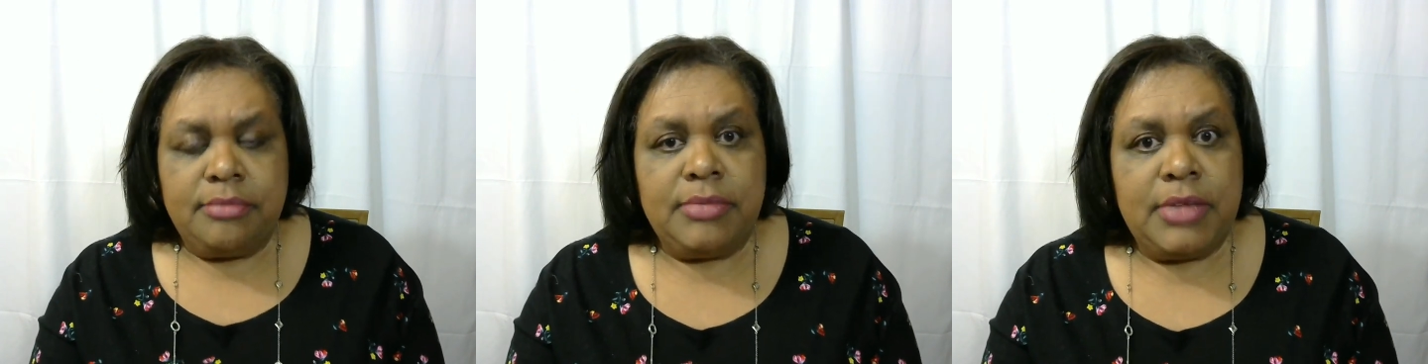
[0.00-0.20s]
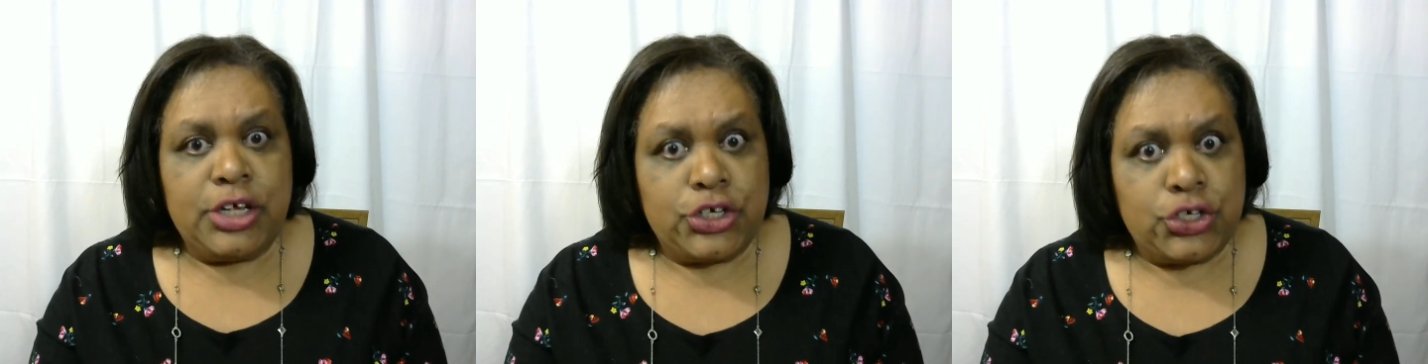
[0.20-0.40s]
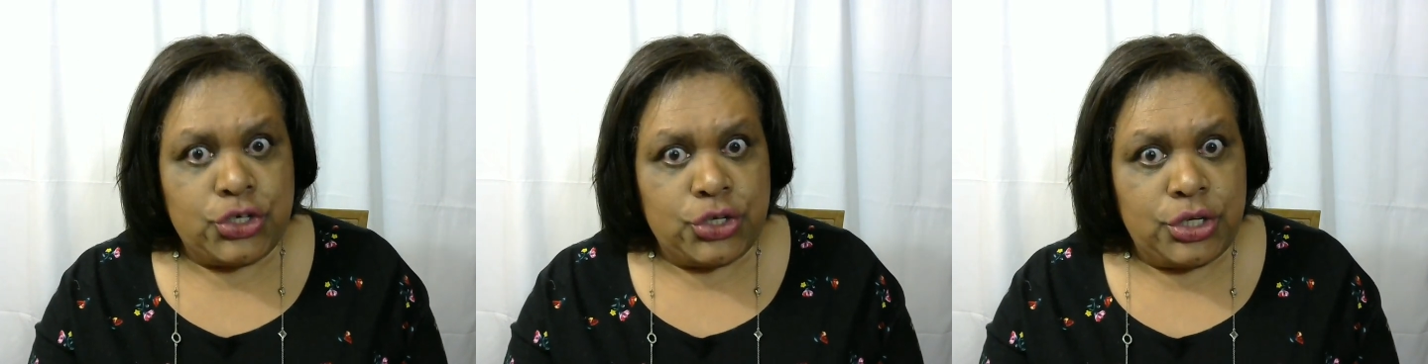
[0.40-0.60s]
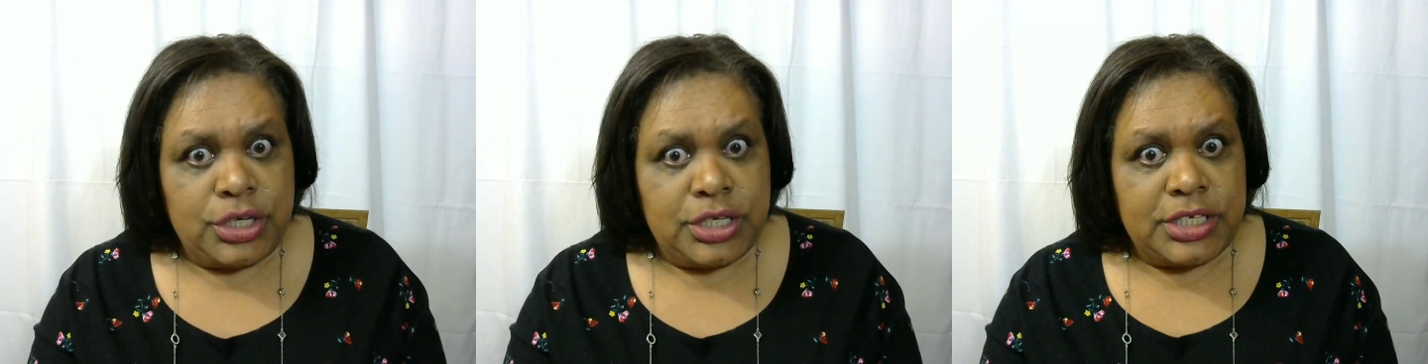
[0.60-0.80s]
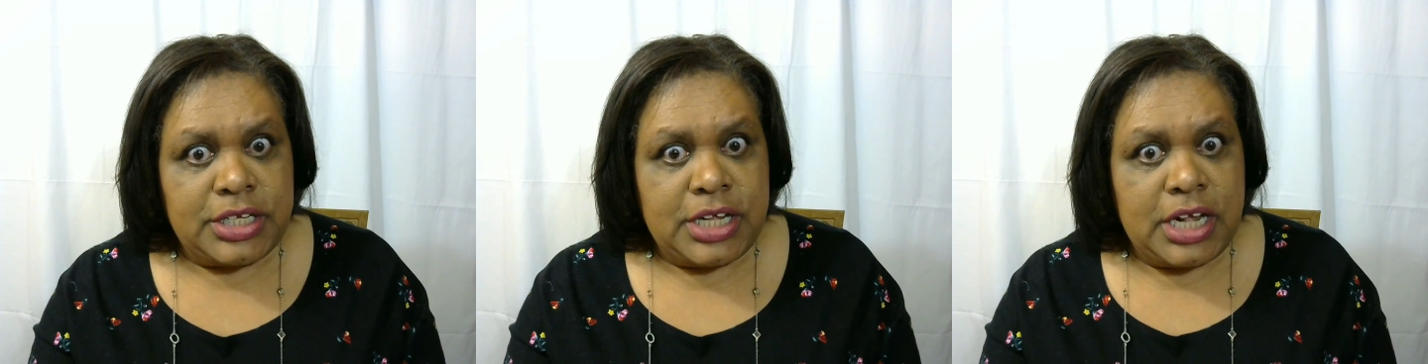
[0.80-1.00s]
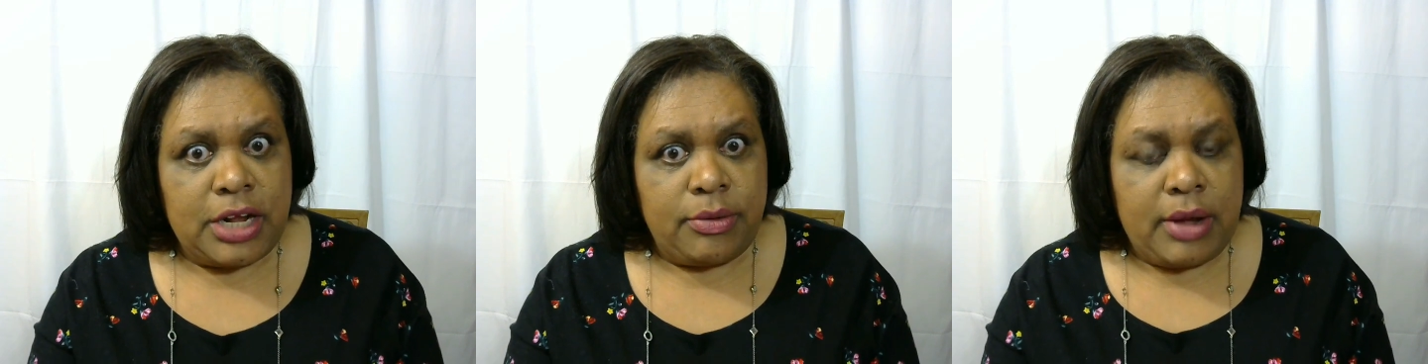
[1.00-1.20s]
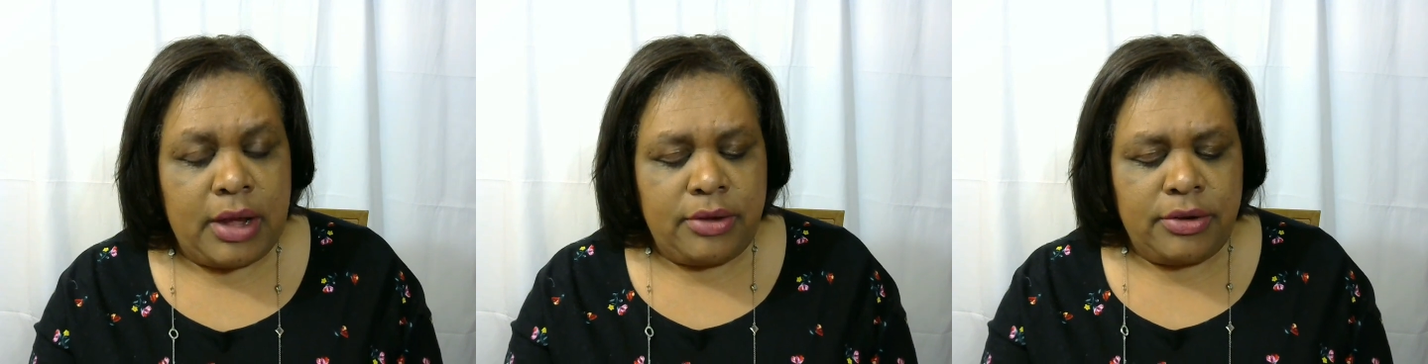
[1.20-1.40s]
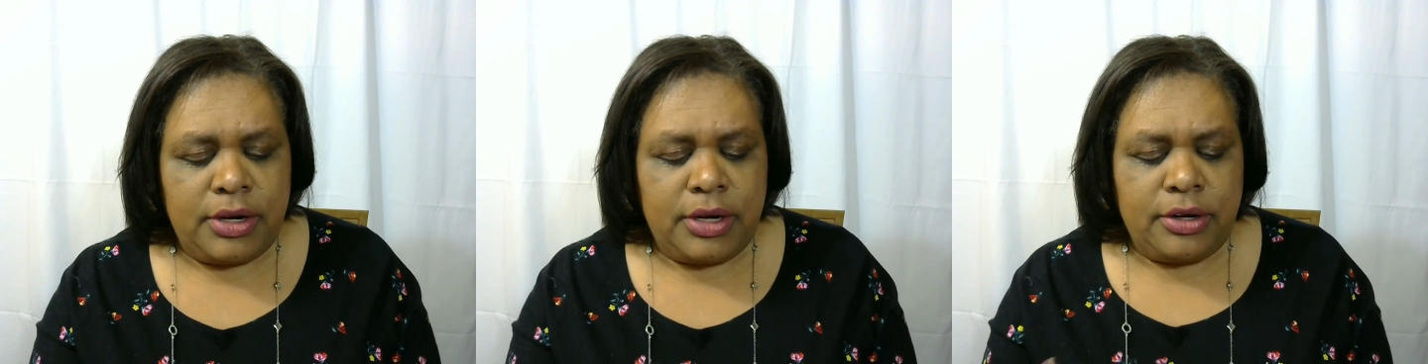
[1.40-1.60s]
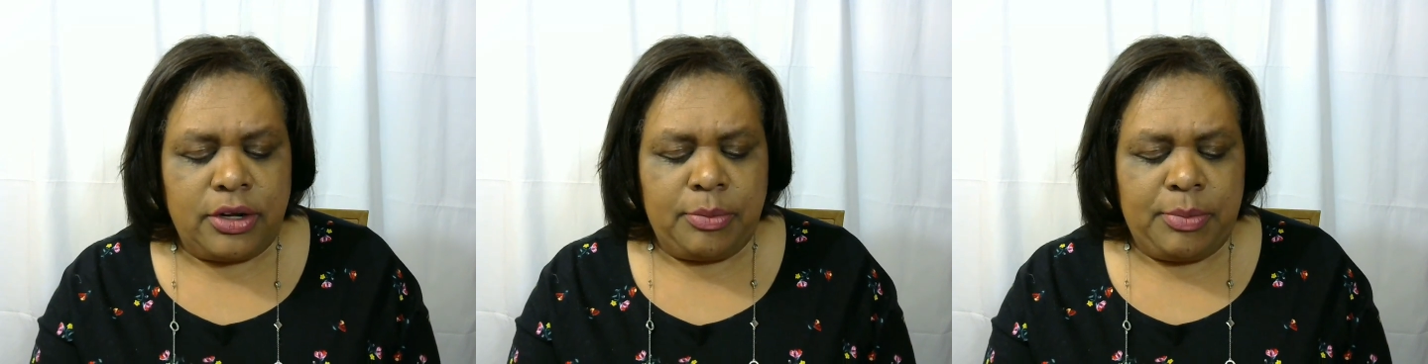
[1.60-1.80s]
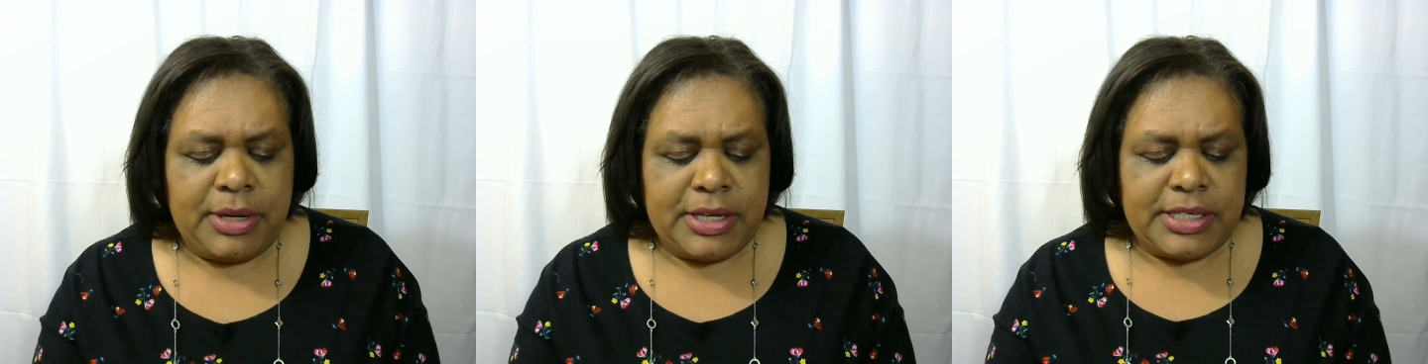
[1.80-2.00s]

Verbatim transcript: Make sure you stay grounded. Could be a